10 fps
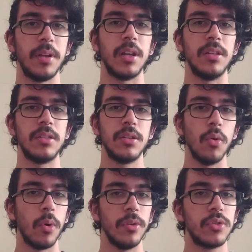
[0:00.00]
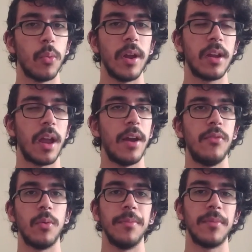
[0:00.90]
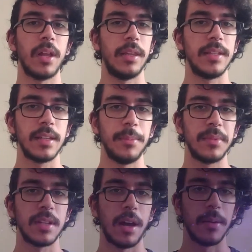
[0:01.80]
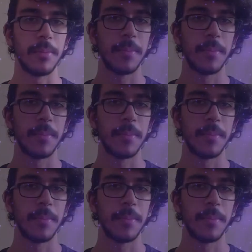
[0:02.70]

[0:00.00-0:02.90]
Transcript: because you want to wake everyone at the same time.